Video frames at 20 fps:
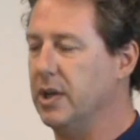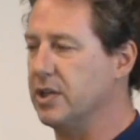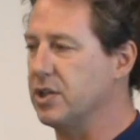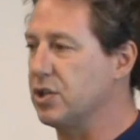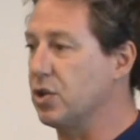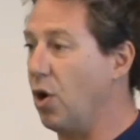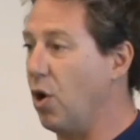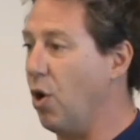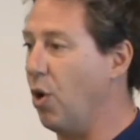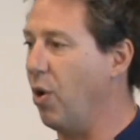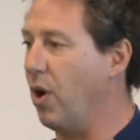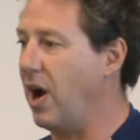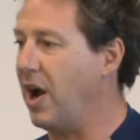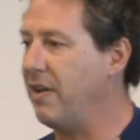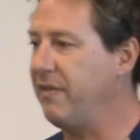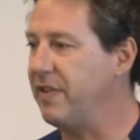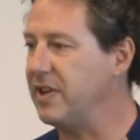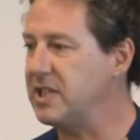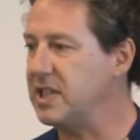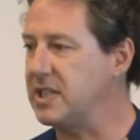So
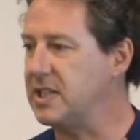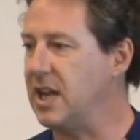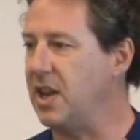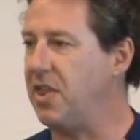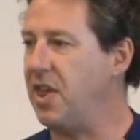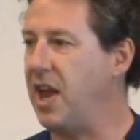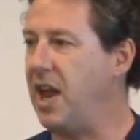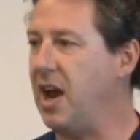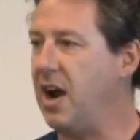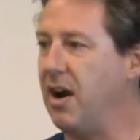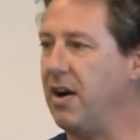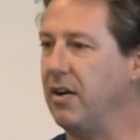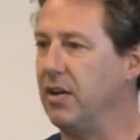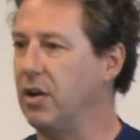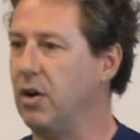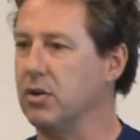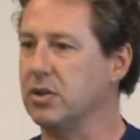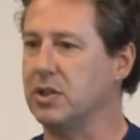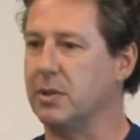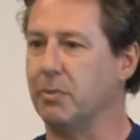I visited there,
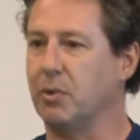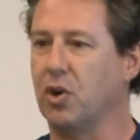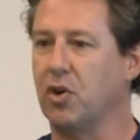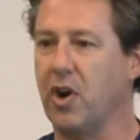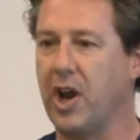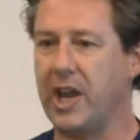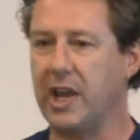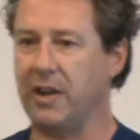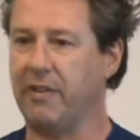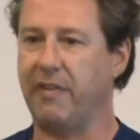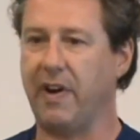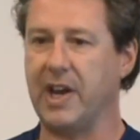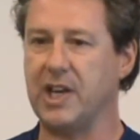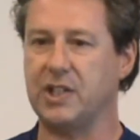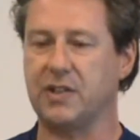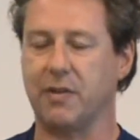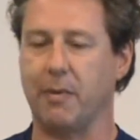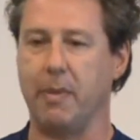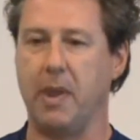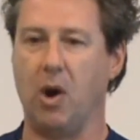got some great
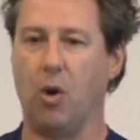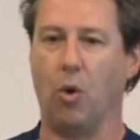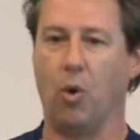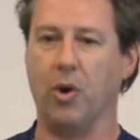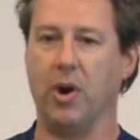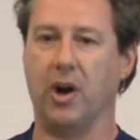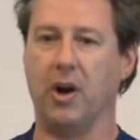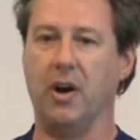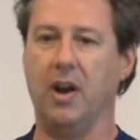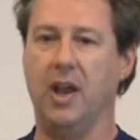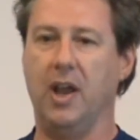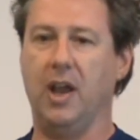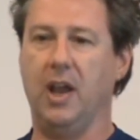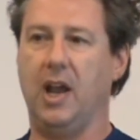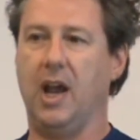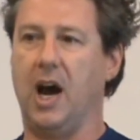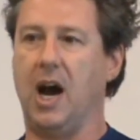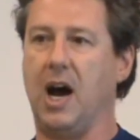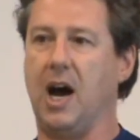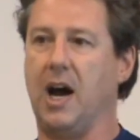advice from the owner,
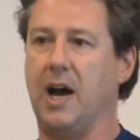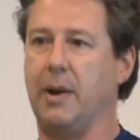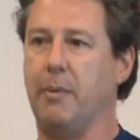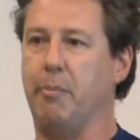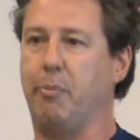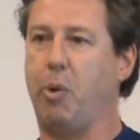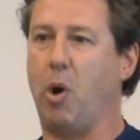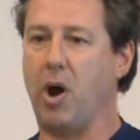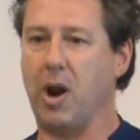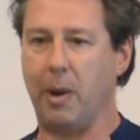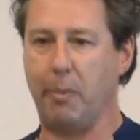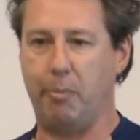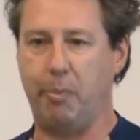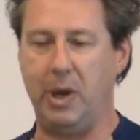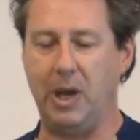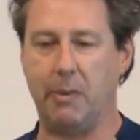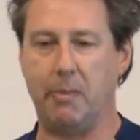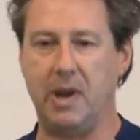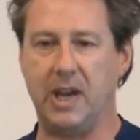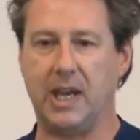and bought a
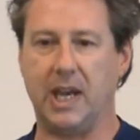beer